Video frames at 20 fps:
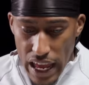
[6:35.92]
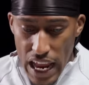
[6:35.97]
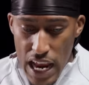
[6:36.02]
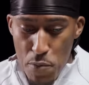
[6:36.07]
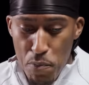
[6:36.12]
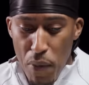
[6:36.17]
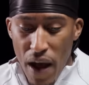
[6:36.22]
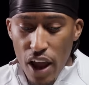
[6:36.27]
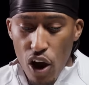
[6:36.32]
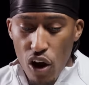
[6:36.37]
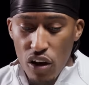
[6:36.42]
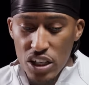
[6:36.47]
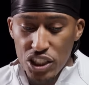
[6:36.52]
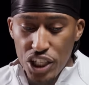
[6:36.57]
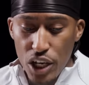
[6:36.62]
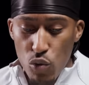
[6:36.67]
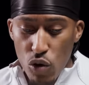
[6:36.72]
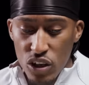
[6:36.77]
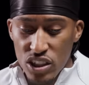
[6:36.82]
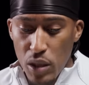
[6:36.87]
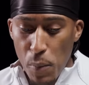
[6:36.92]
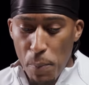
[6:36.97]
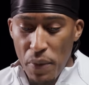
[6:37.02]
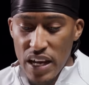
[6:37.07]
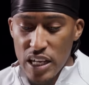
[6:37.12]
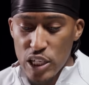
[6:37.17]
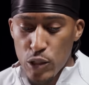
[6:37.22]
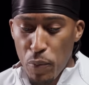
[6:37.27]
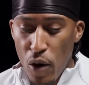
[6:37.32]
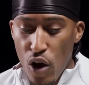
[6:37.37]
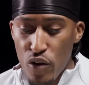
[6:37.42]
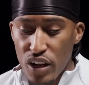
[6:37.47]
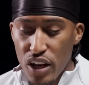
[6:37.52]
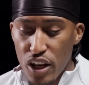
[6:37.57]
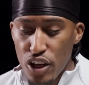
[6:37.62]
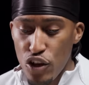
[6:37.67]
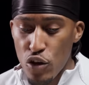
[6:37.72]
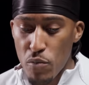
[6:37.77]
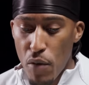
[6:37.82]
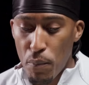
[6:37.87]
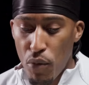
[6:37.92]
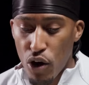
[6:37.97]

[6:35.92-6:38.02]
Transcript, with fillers: in biology, what's the biggest bone in the human